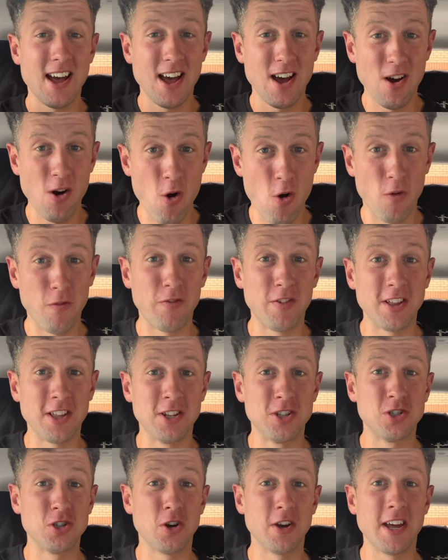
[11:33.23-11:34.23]
Hopefully you'll
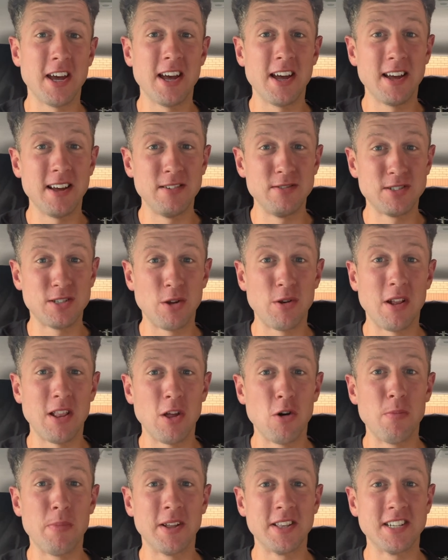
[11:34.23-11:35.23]
enjoy it. It was down at
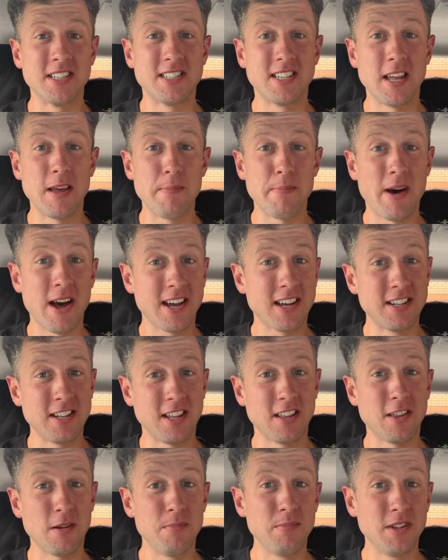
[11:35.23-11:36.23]
Lilburn Estate, back in
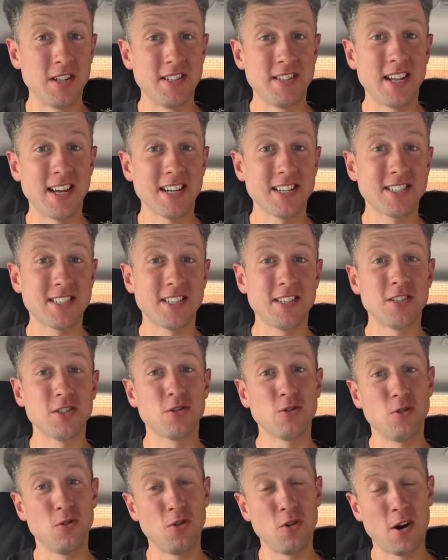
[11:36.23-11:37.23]
Northumberland next.
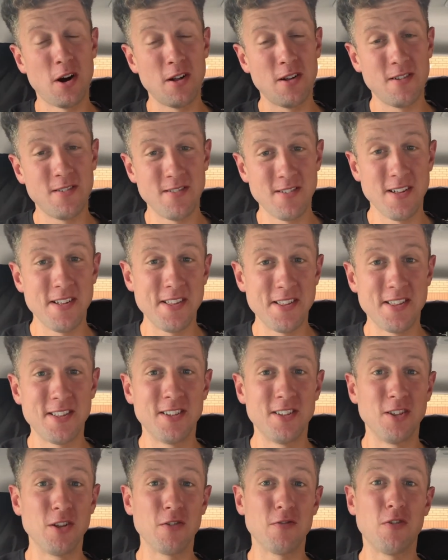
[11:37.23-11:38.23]
So
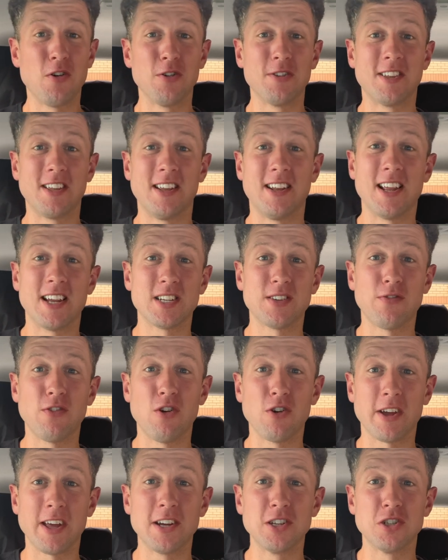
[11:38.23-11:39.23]
look forward to the next
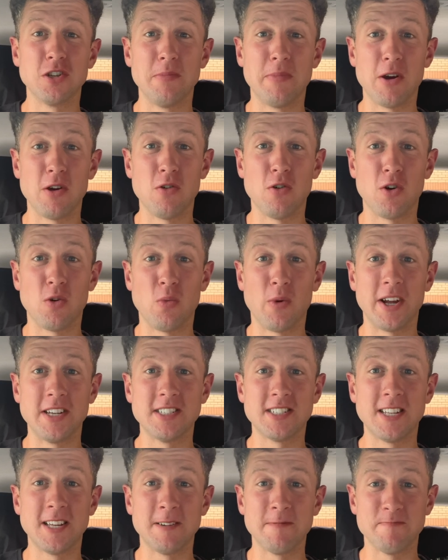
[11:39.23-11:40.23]
vlog. It should be out on
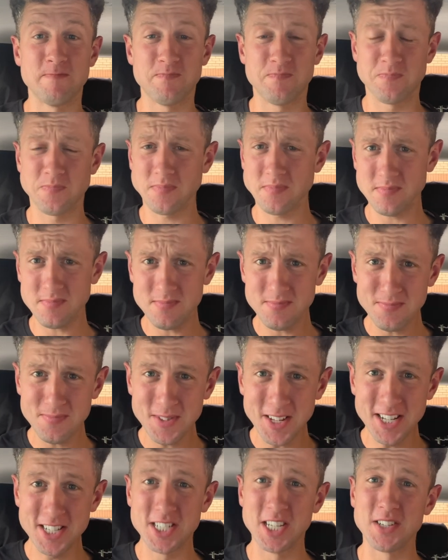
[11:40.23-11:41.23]
Wednesday.
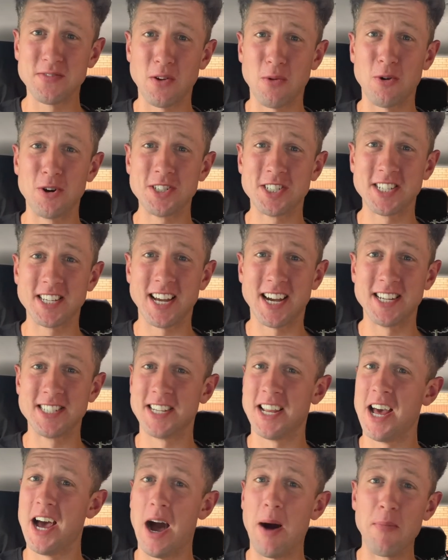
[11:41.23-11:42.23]
Cheers for watching, guys.
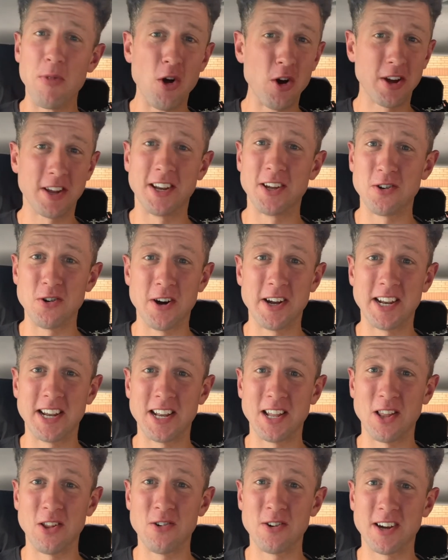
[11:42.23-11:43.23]
I'm not going to go on any
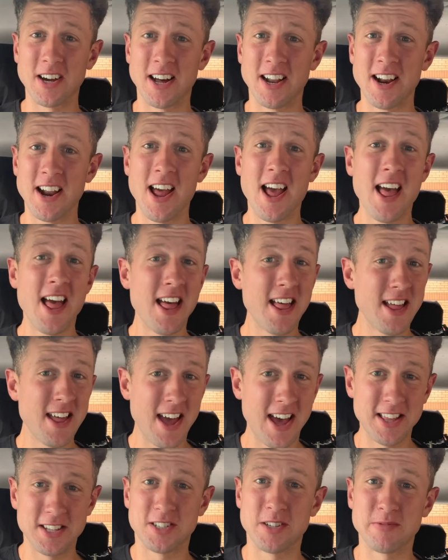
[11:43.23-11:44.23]
longer.
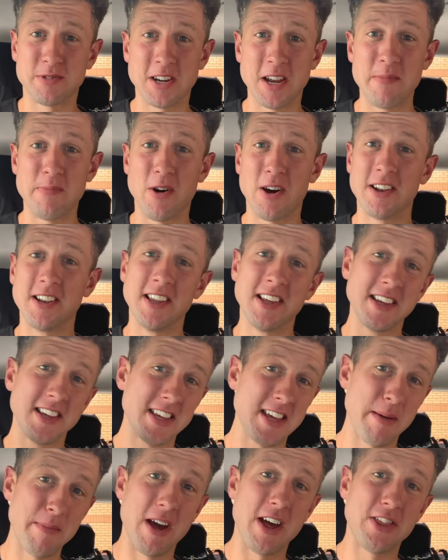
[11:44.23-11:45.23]
Hit the subscribe button.
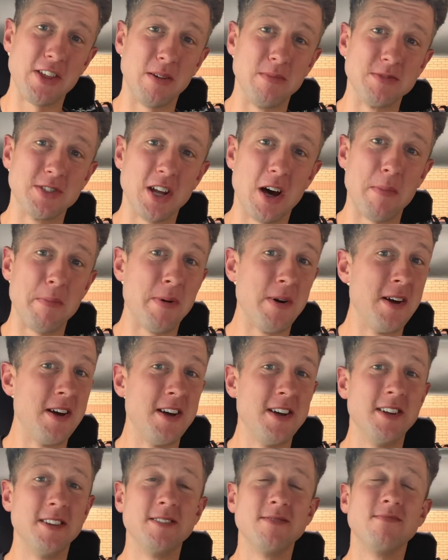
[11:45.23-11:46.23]
Give me a thumbs up.
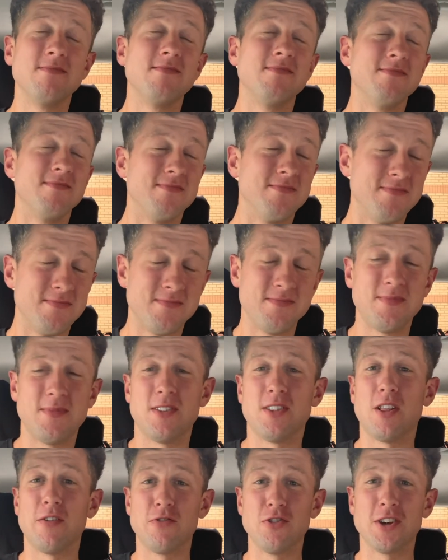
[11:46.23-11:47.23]

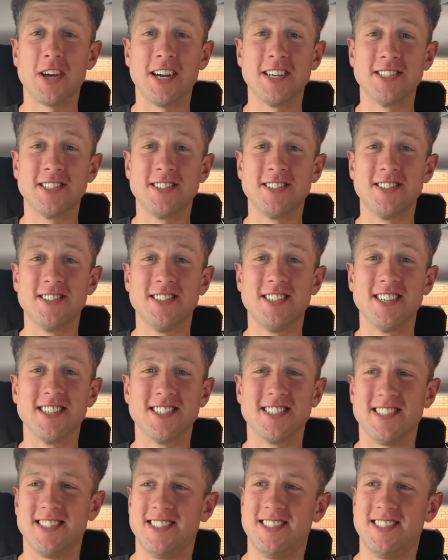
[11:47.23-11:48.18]
Love you, guys. Cheers.